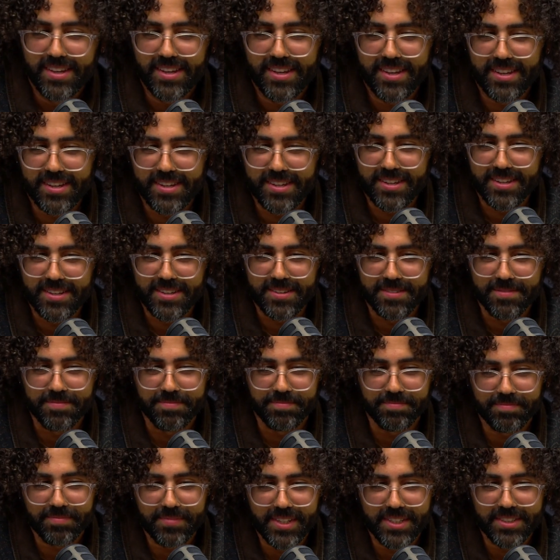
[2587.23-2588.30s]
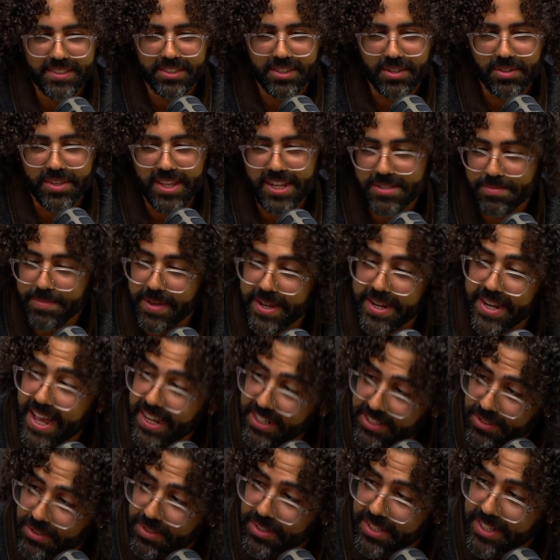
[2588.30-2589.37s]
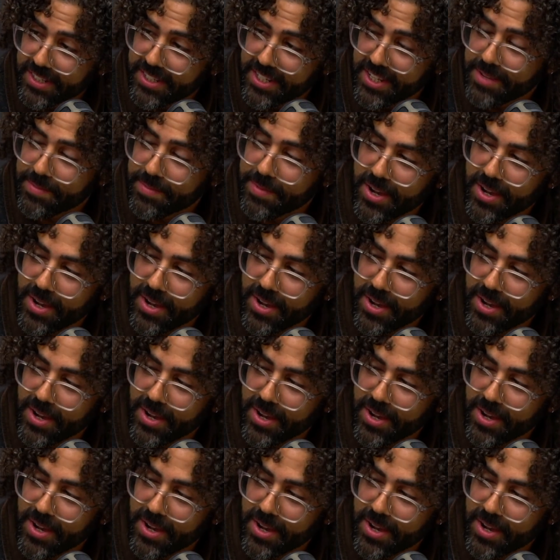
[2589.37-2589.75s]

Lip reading: So that's my National League team,